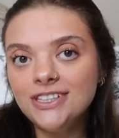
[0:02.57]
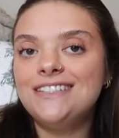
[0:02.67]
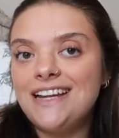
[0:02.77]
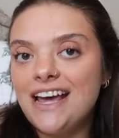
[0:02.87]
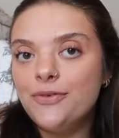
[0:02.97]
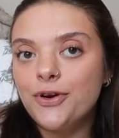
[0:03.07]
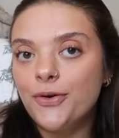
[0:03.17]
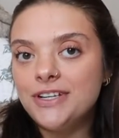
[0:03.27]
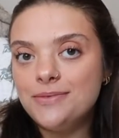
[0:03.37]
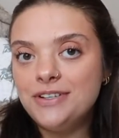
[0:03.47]
Today we're
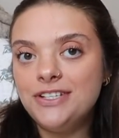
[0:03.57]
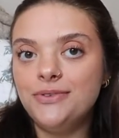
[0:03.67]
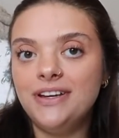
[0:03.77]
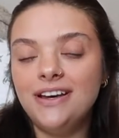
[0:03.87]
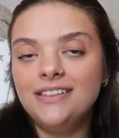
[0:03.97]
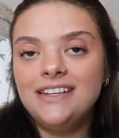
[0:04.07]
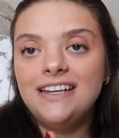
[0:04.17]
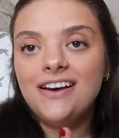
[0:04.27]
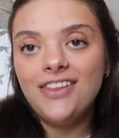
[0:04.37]
going to be doing the